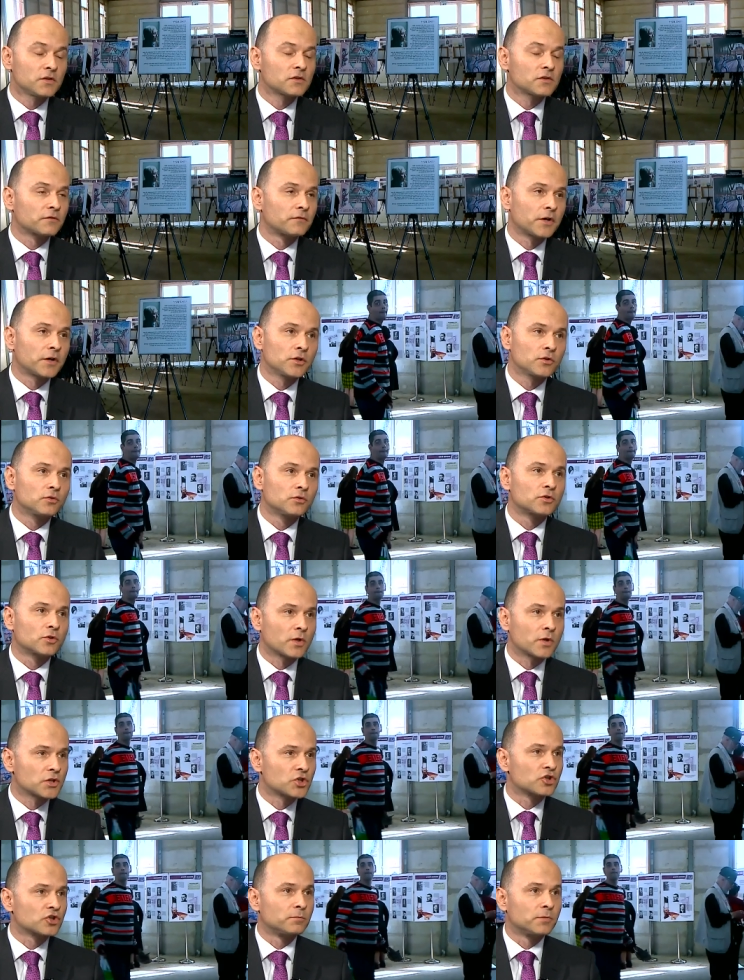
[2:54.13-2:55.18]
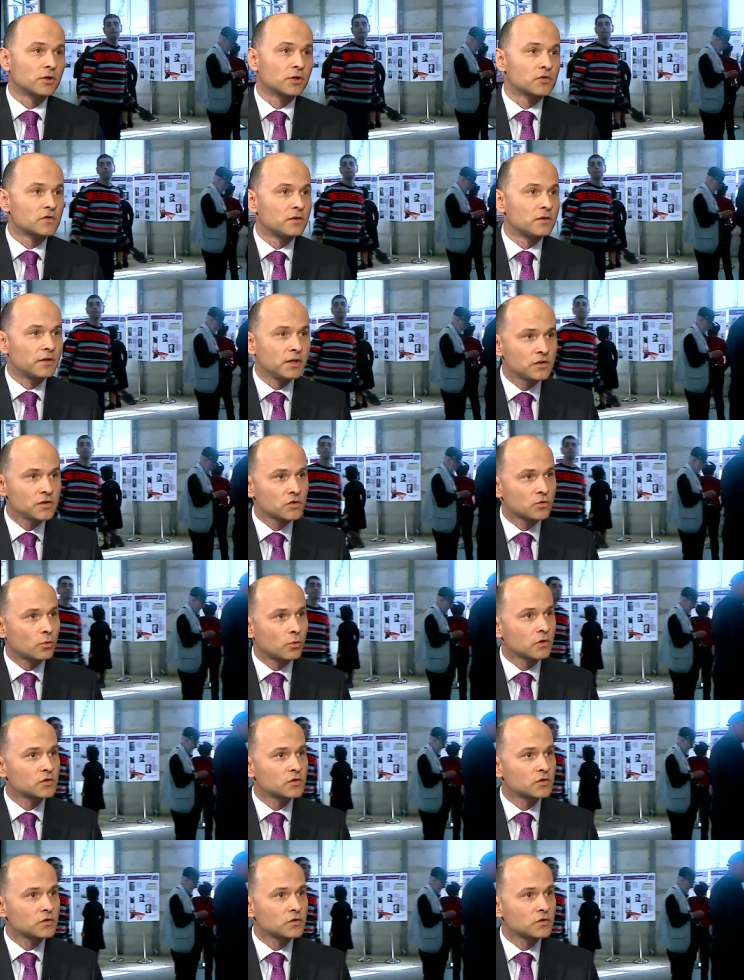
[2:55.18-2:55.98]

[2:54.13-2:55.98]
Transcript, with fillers: this is a very good question because the reason